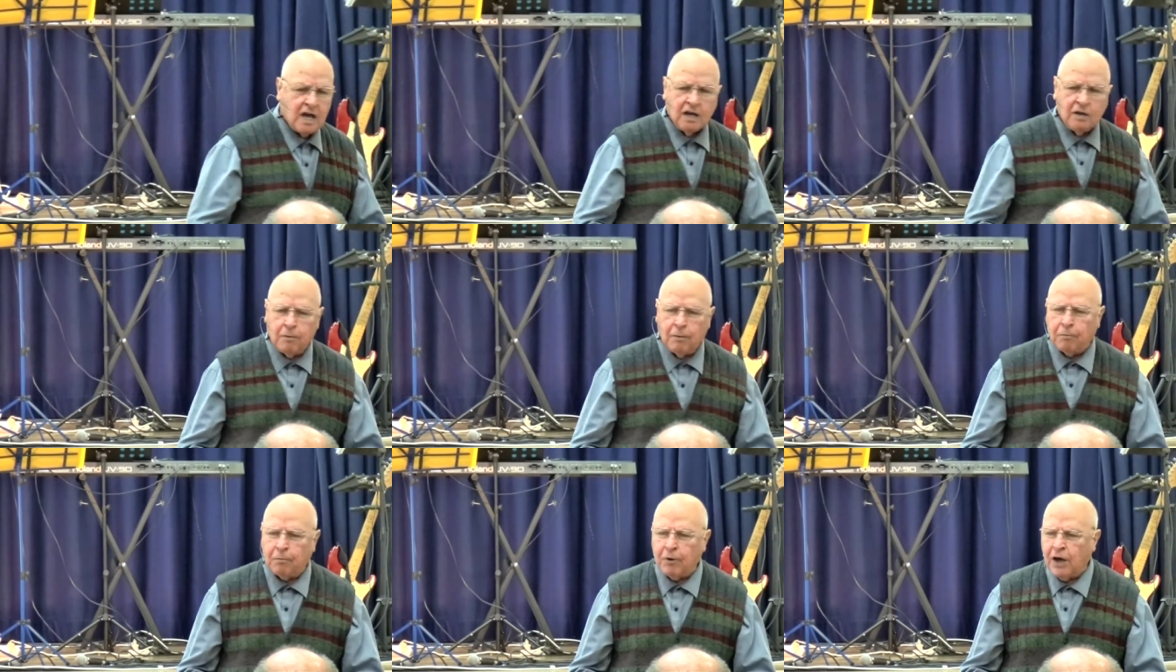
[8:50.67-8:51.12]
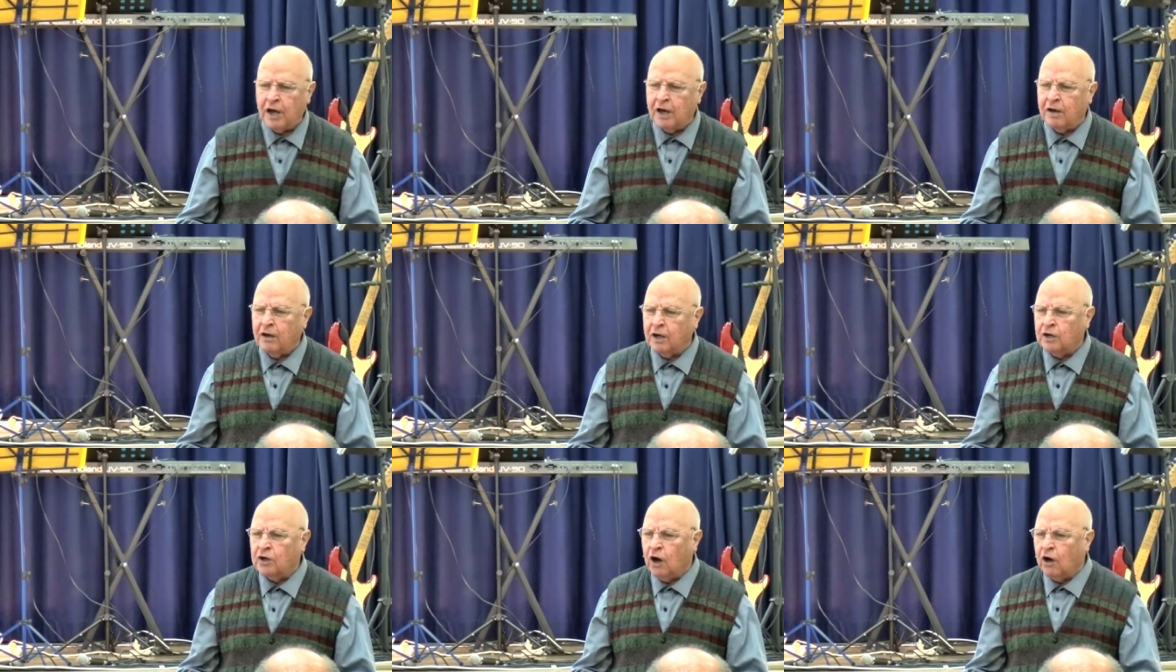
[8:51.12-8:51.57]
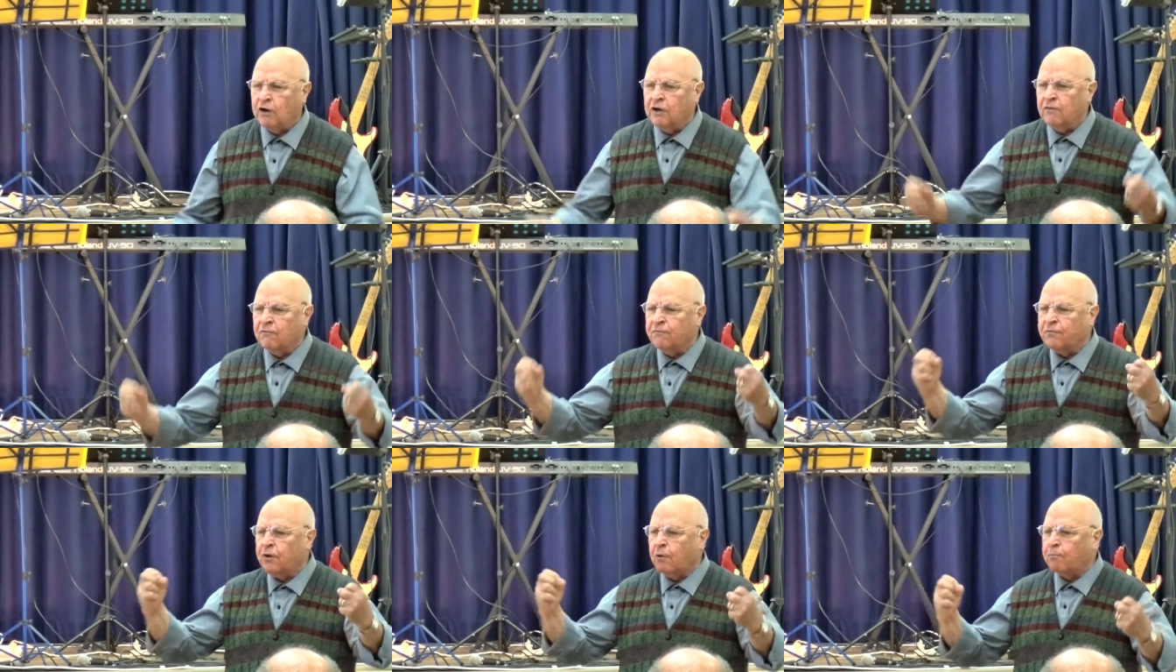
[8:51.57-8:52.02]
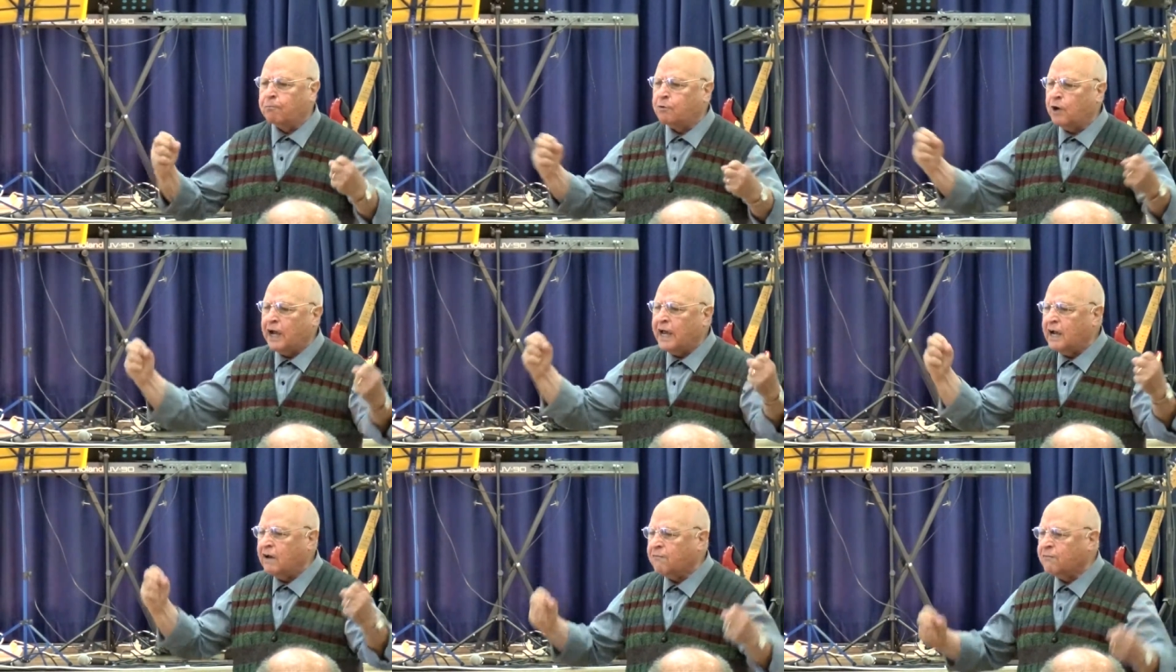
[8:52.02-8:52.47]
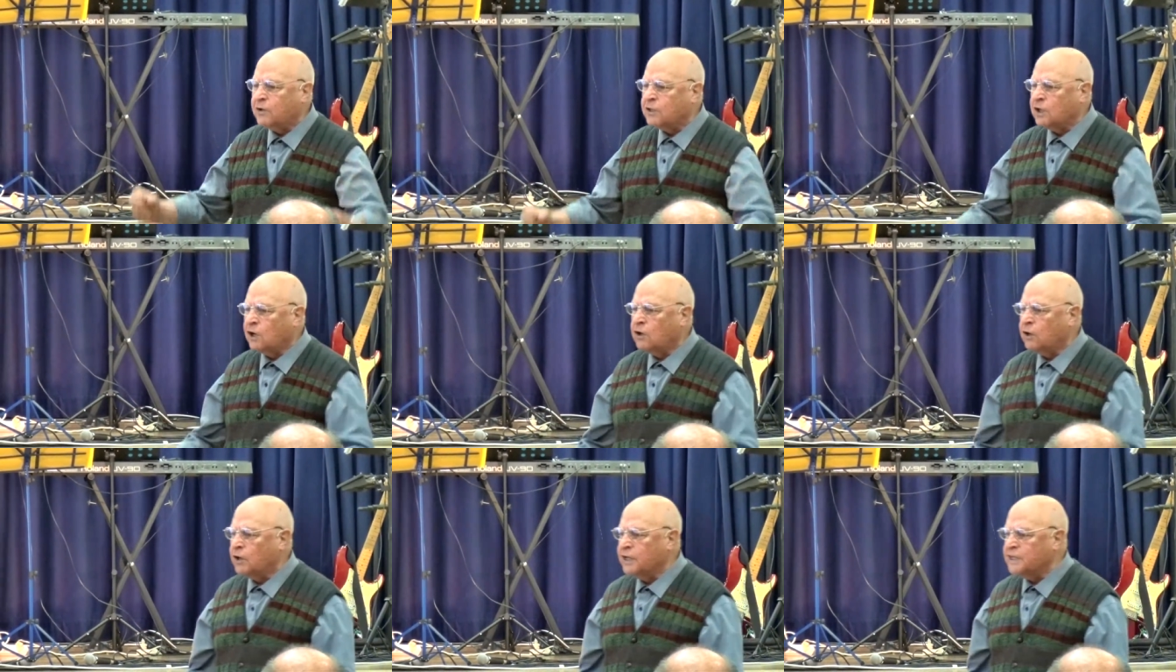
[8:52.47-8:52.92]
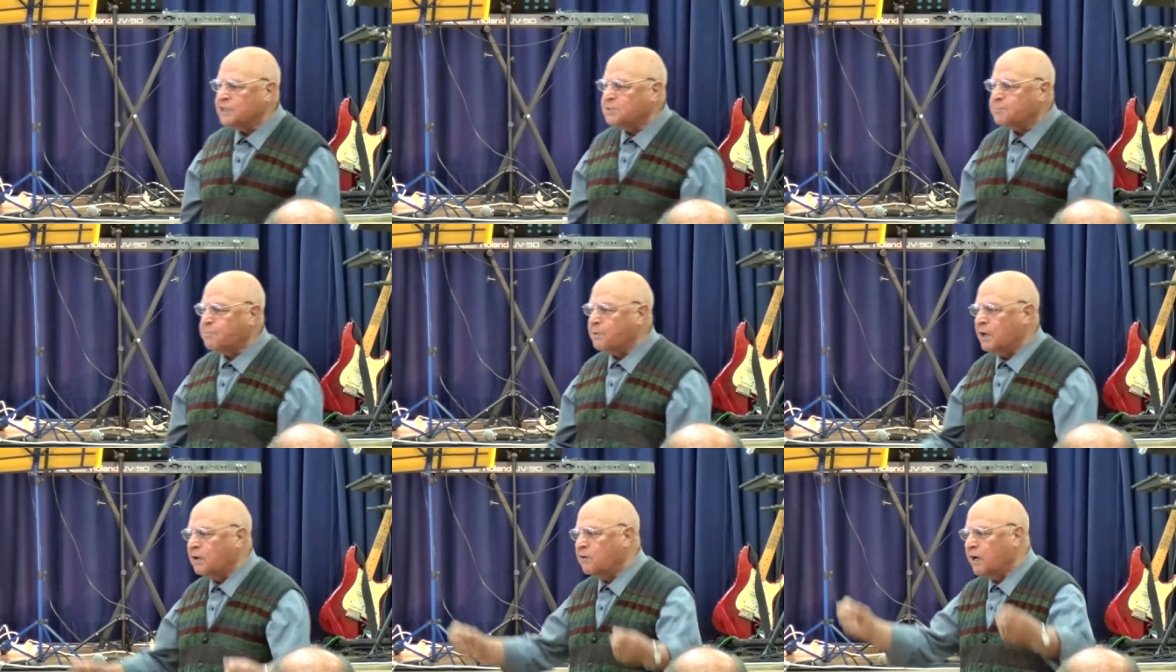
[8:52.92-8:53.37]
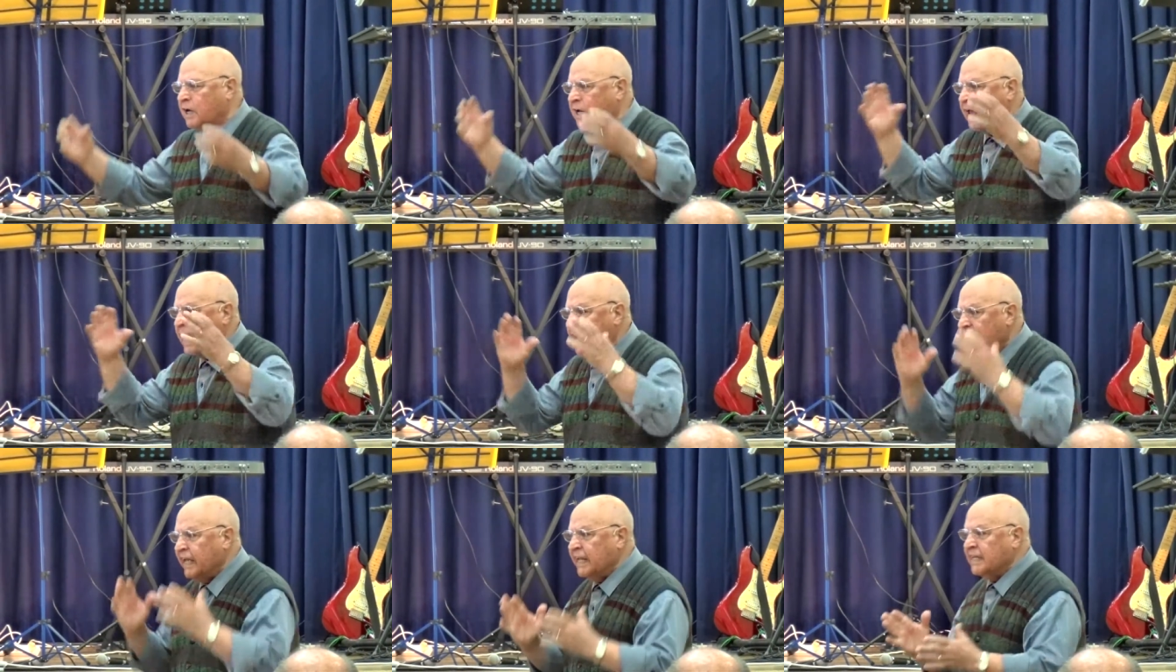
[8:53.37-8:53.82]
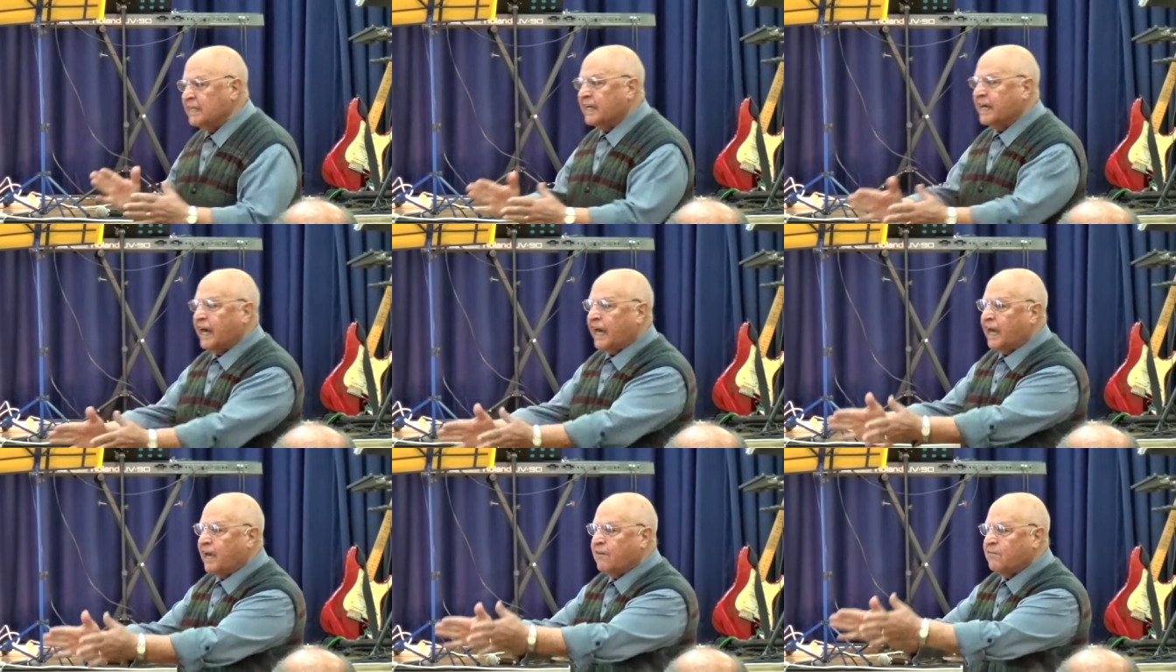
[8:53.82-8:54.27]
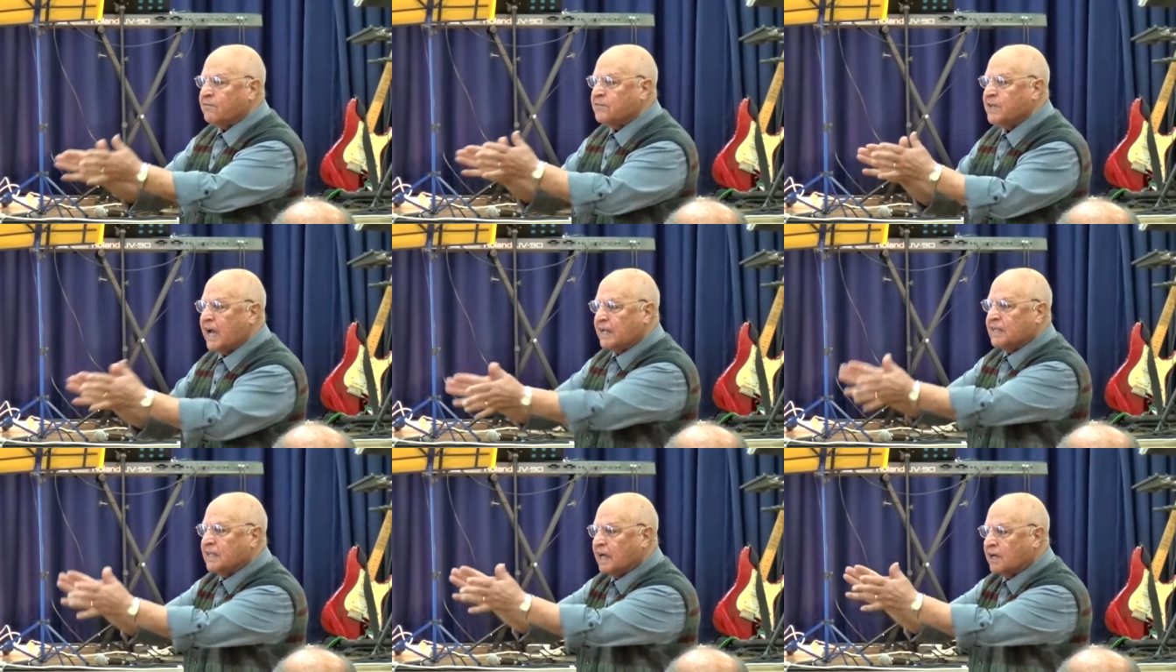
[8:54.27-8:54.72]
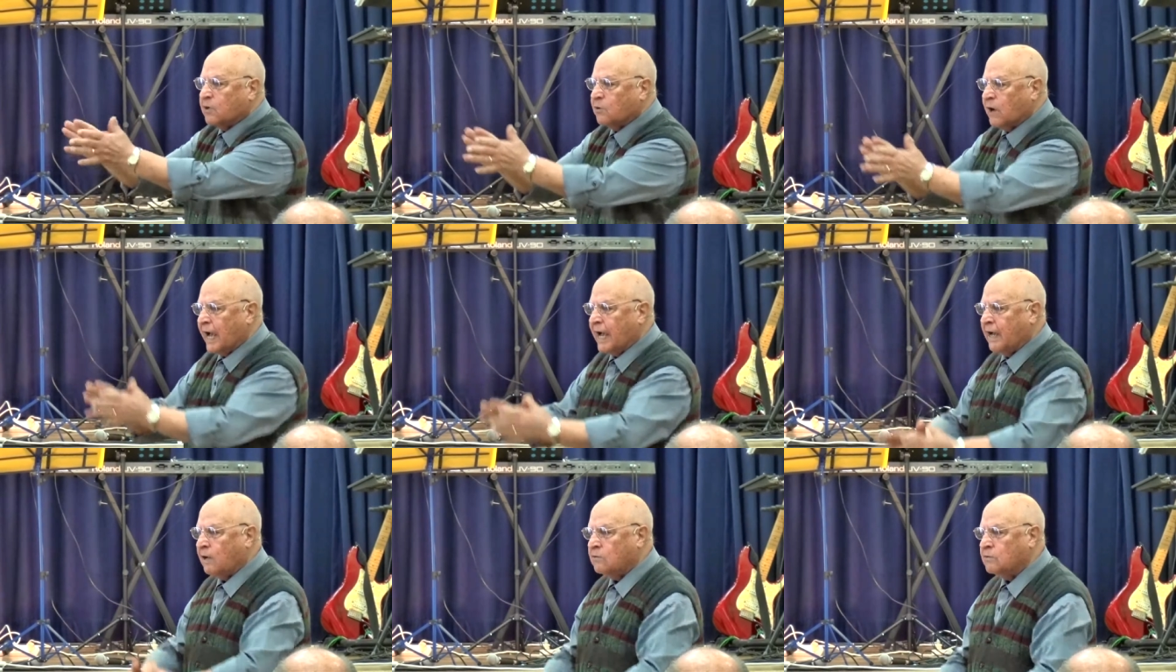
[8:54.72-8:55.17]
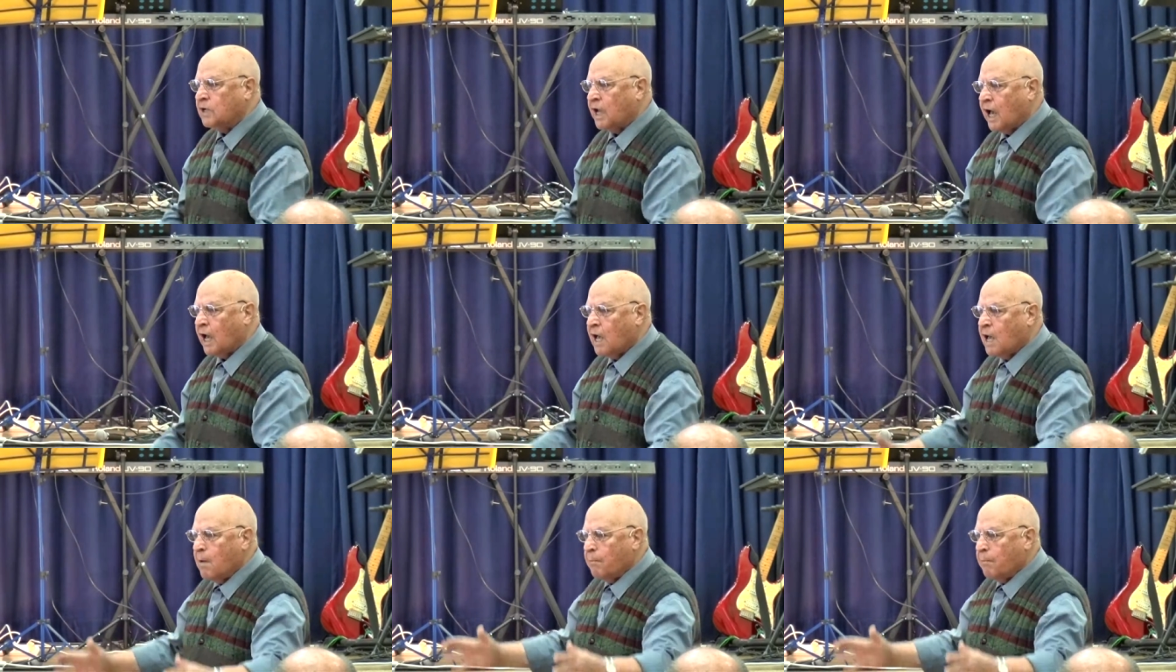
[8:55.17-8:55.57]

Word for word: uh, going for prayer for the Holy Spirit in caves underground.